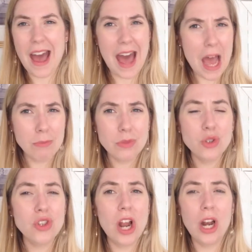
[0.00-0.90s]

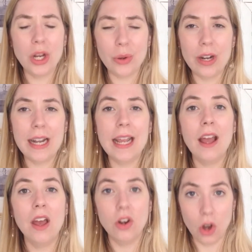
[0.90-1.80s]

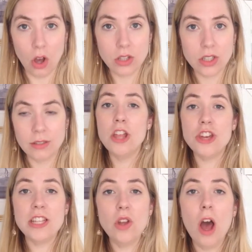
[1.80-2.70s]
Absolutely not.
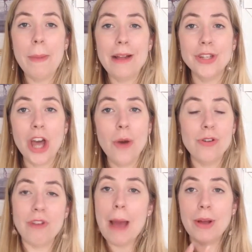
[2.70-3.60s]
She's not about to go
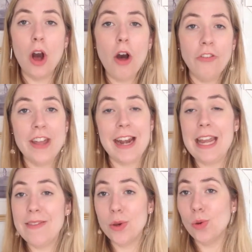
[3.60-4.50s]
and grab a coffee and
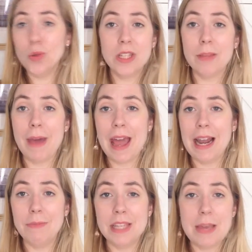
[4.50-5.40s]
leave it all to the
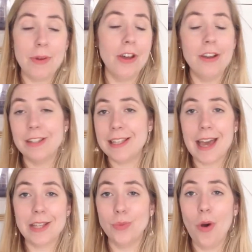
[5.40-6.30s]
male MC because
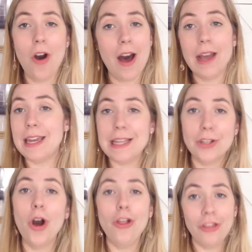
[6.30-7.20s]
guess what?
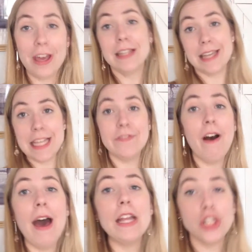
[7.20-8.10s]
He's got this, he's
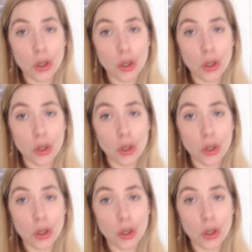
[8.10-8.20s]
fine.